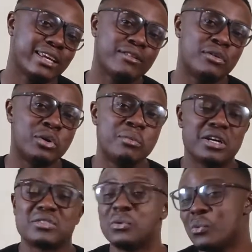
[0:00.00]
thank you very
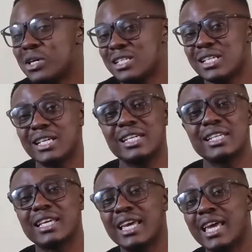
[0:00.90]
much for
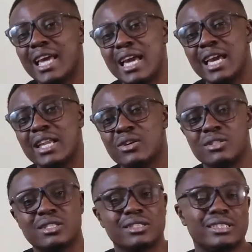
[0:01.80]
watching, and
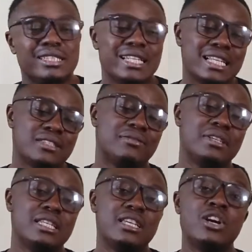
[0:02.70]
until the next
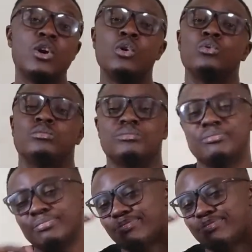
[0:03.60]
video,